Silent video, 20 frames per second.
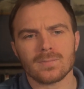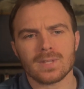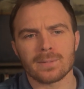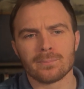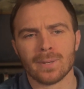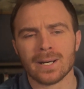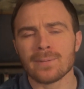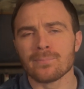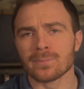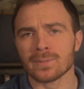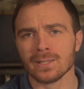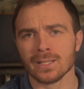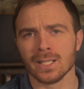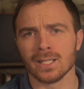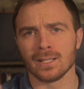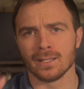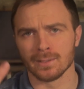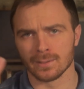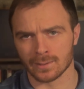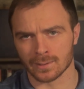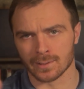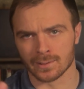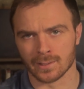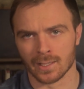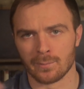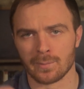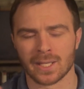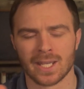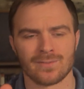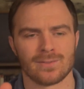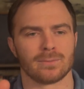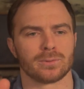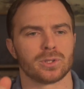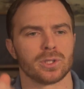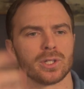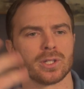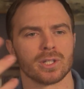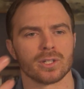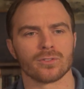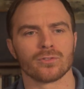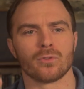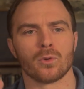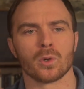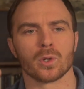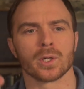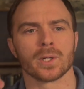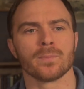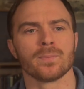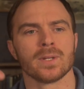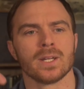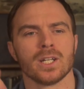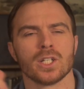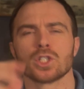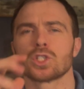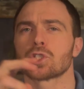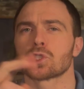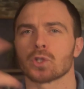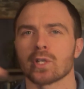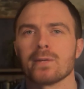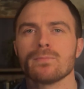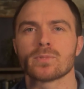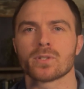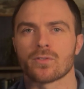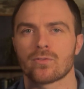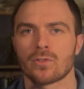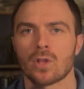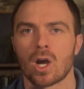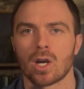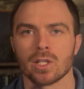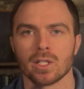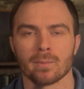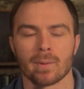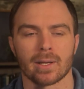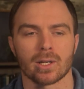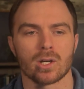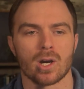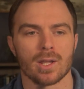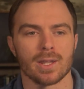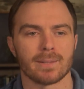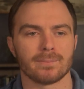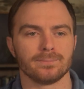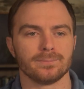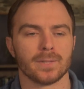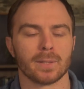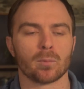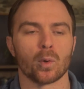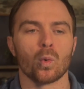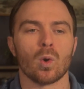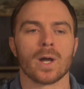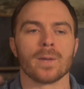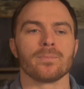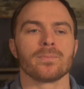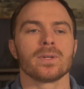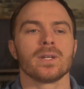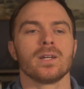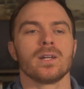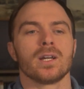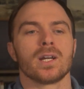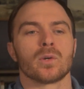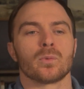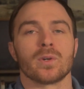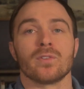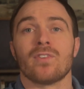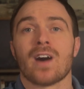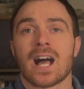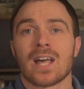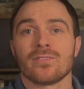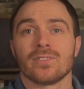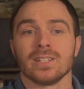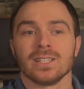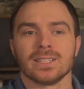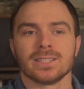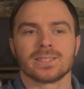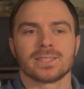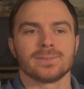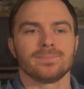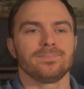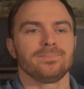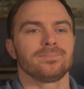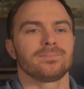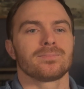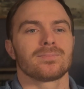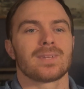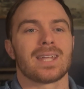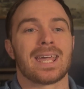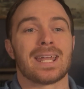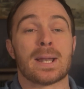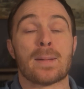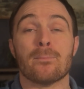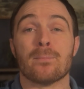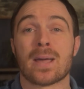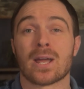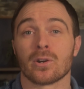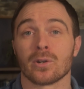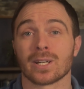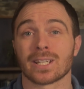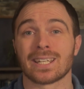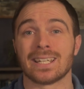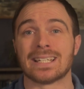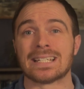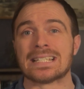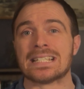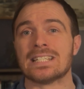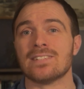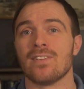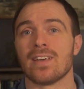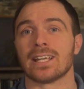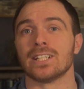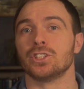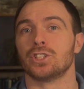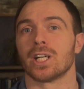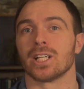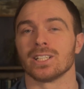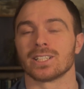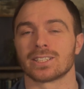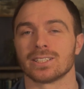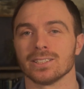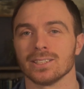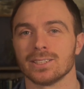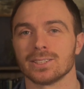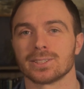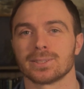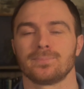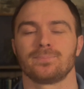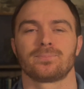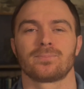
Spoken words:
But let me give them to you. They're four streams of thought, you might call them. Number one, revivalism and American evangelicalism.